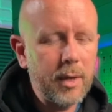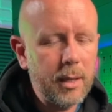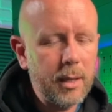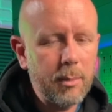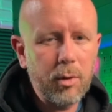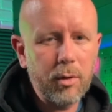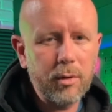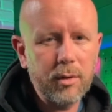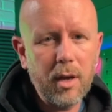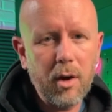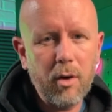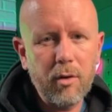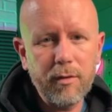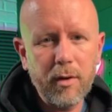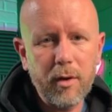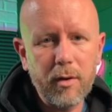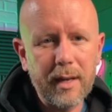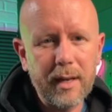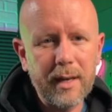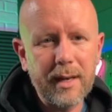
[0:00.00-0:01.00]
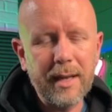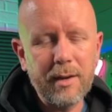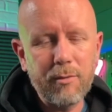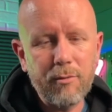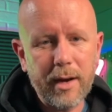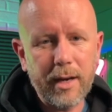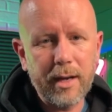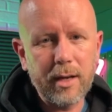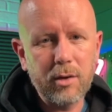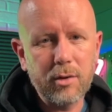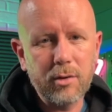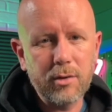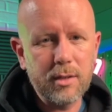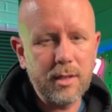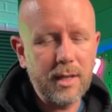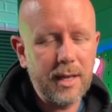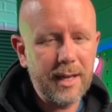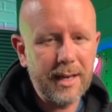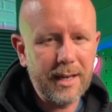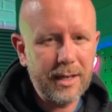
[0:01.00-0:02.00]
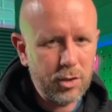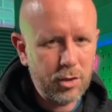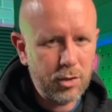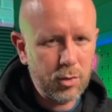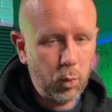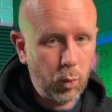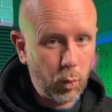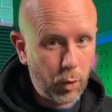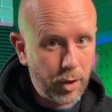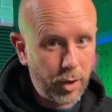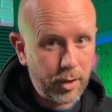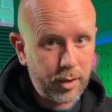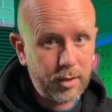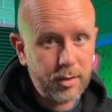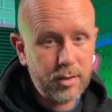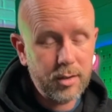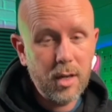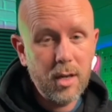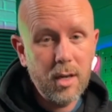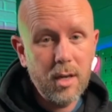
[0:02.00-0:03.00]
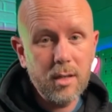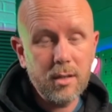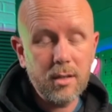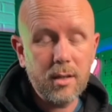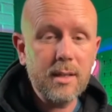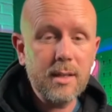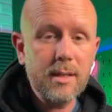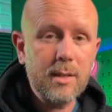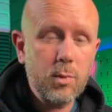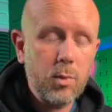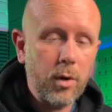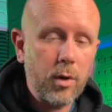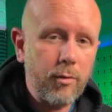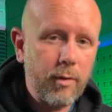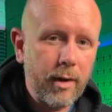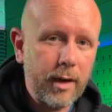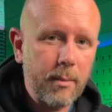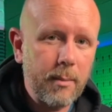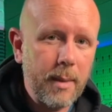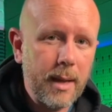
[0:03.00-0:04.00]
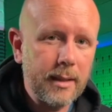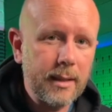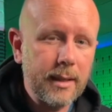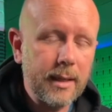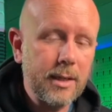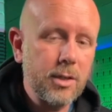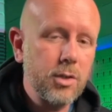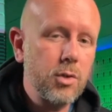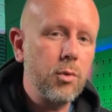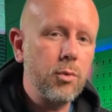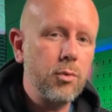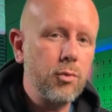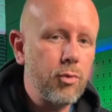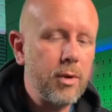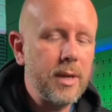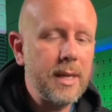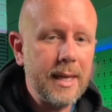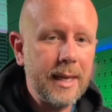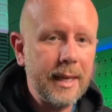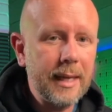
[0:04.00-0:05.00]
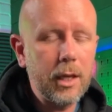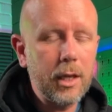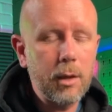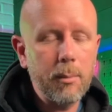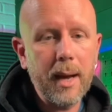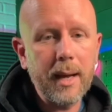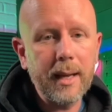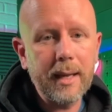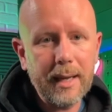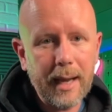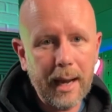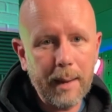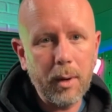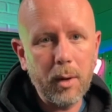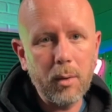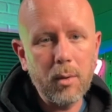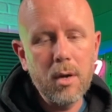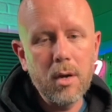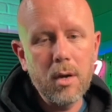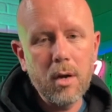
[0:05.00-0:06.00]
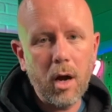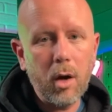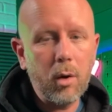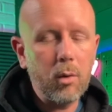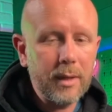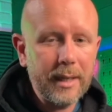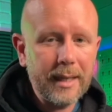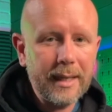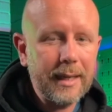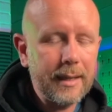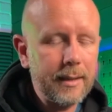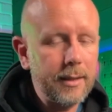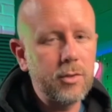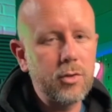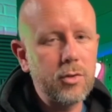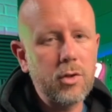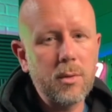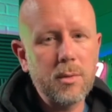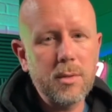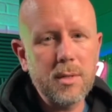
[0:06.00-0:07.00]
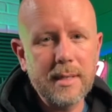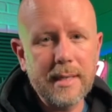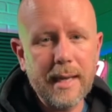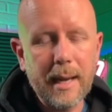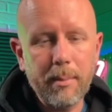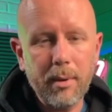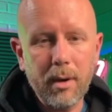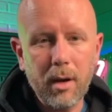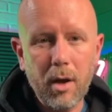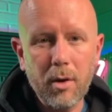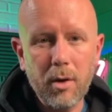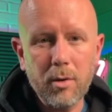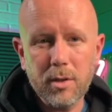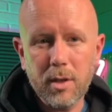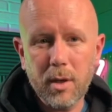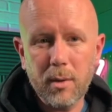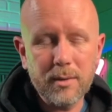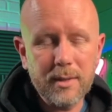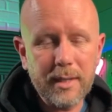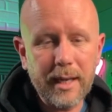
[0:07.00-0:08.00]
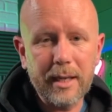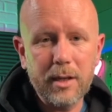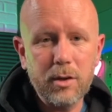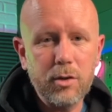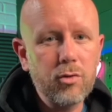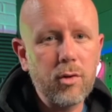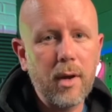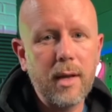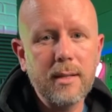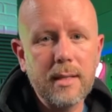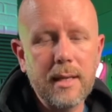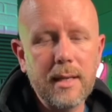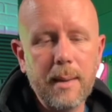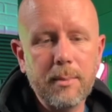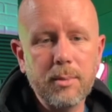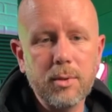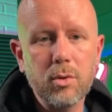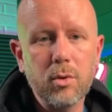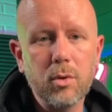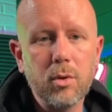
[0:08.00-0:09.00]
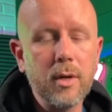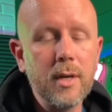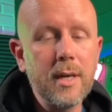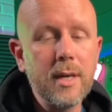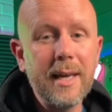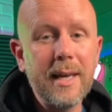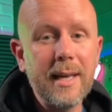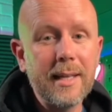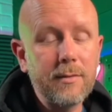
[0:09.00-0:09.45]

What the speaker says: When you plug the iPhone in, it recognizes it and it just works. So this is one I recommend, and it's called Reincubate Camo. I'll link it in the description down below, so it will take you straight to the App Store.